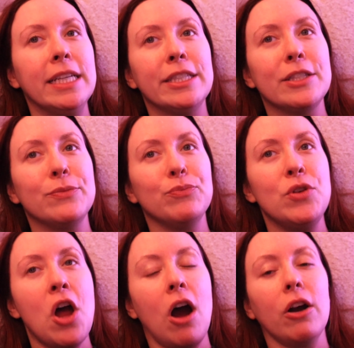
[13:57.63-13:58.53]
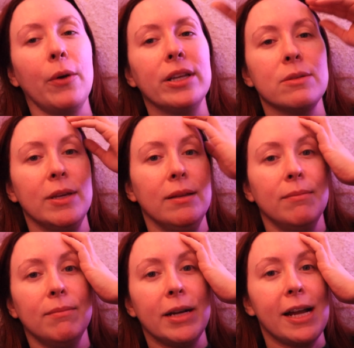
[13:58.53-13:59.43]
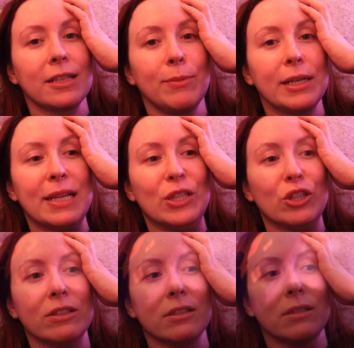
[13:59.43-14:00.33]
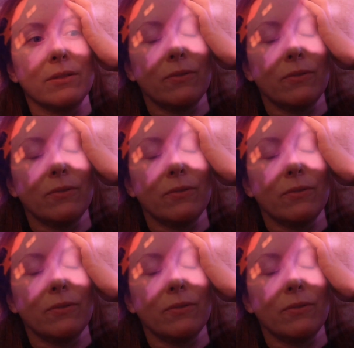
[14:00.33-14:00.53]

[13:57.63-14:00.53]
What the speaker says: it's not going to meet my expectations.